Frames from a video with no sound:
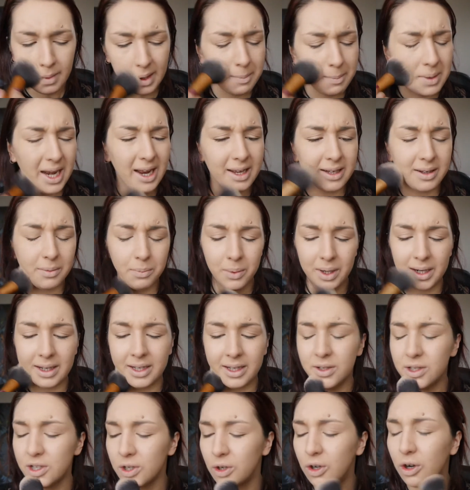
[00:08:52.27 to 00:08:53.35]
I mean, when I
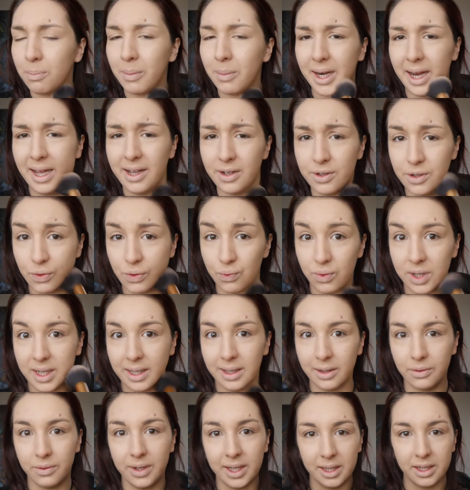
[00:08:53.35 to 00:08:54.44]
used to cut my nails
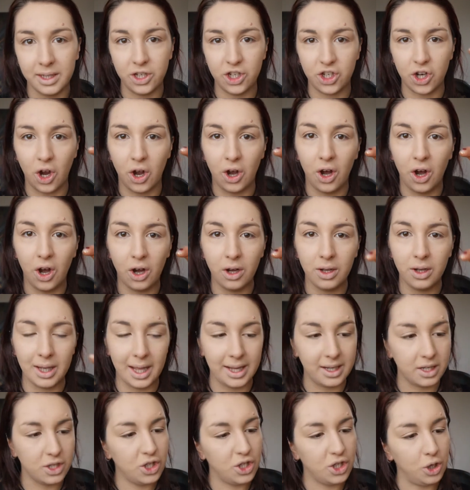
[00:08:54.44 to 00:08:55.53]
really, really short,
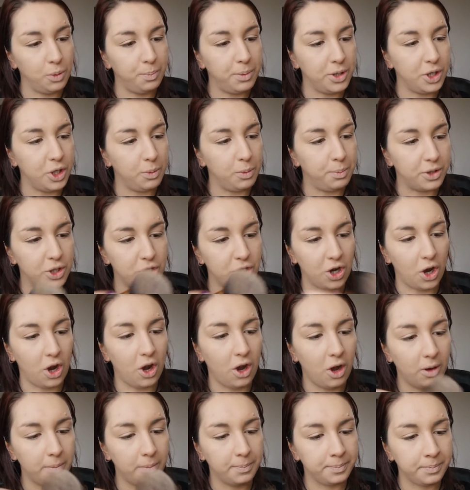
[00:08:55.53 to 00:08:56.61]
like super duper
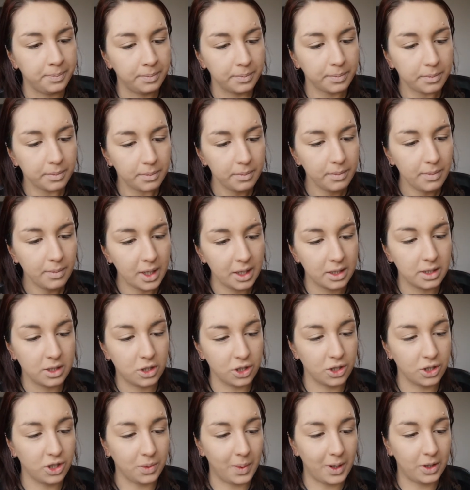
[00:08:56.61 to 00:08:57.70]
short, it's
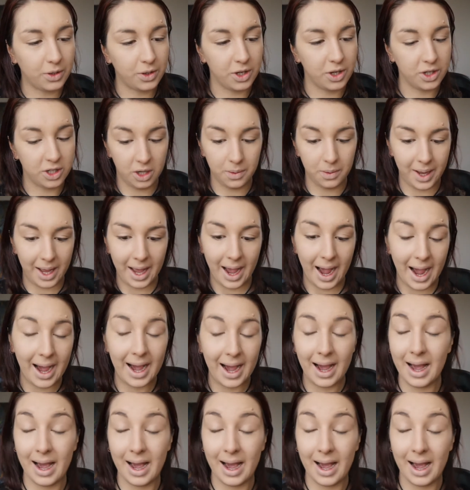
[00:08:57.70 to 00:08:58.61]
just so I couldn't do it.